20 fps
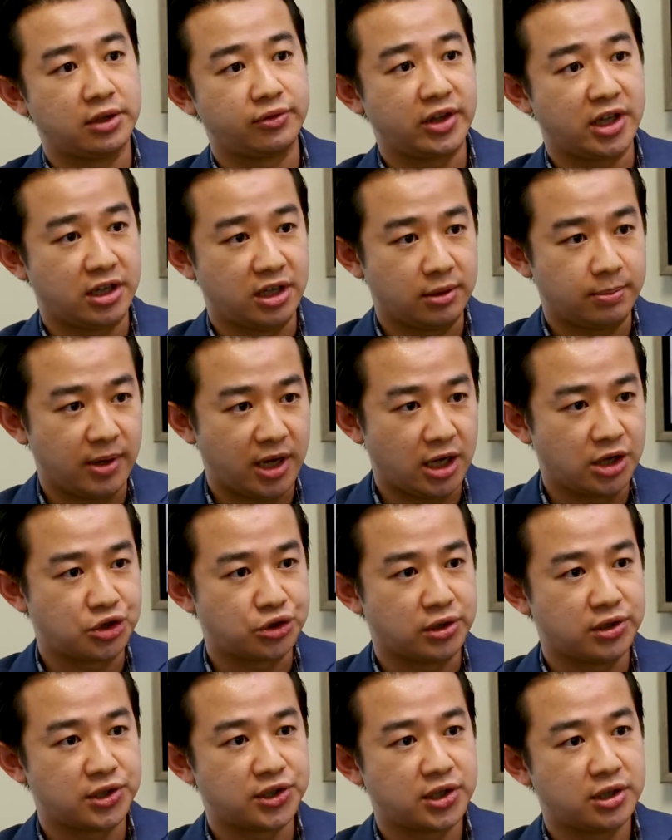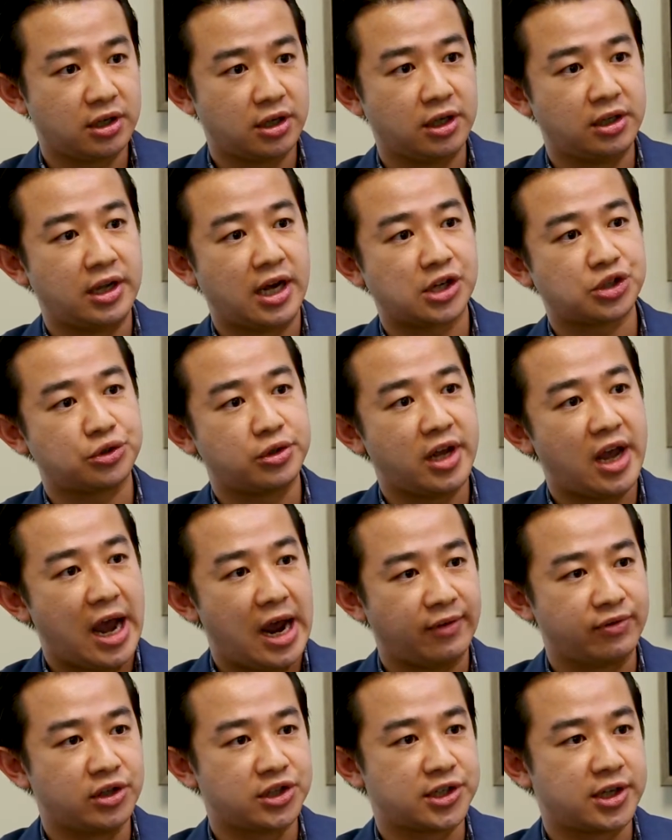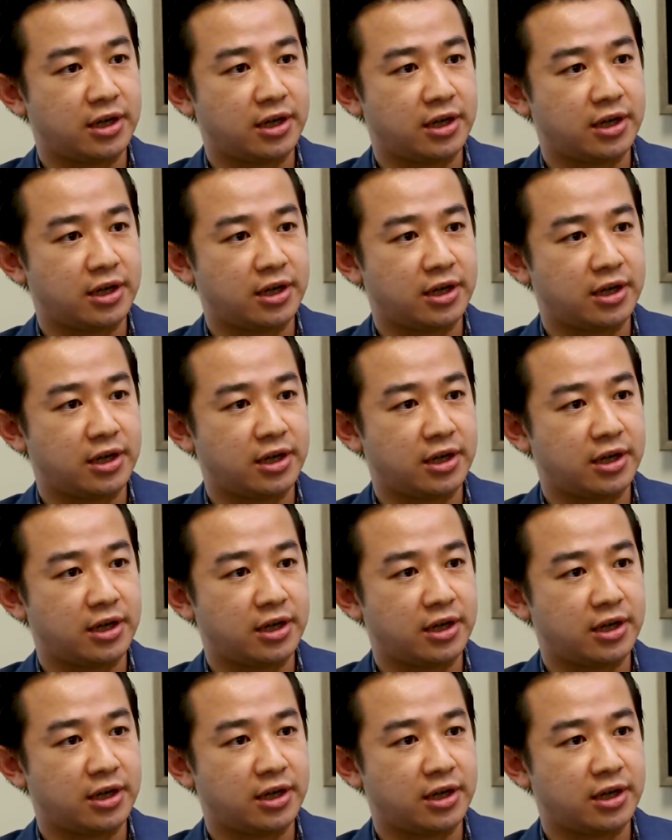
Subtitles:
of kidney patients can actually have this